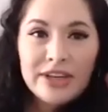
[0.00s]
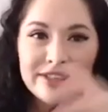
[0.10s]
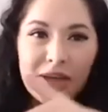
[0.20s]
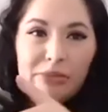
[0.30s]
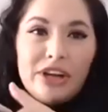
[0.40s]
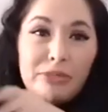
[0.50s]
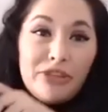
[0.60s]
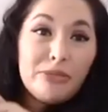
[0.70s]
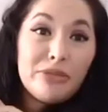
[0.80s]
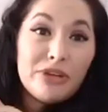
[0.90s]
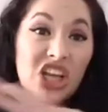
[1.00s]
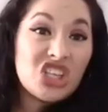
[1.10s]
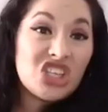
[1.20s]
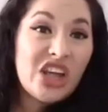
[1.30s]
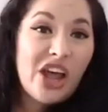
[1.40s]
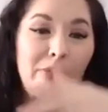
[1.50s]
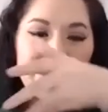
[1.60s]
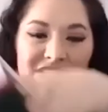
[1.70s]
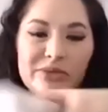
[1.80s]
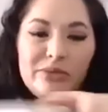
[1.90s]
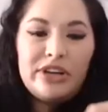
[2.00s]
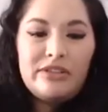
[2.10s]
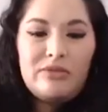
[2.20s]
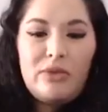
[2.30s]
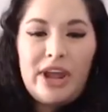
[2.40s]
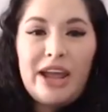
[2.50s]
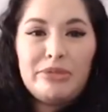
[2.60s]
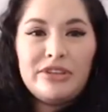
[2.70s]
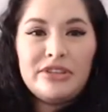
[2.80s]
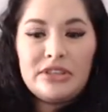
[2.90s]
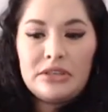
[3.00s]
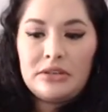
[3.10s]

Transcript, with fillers: So I'm going to put the books on top and see what, it, what happens.